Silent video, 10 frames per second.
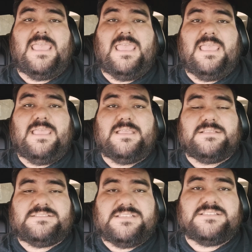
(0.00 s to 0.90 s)
a
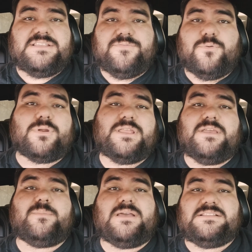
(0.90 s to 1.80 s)

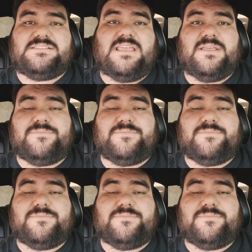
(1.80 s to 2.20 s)
64GB set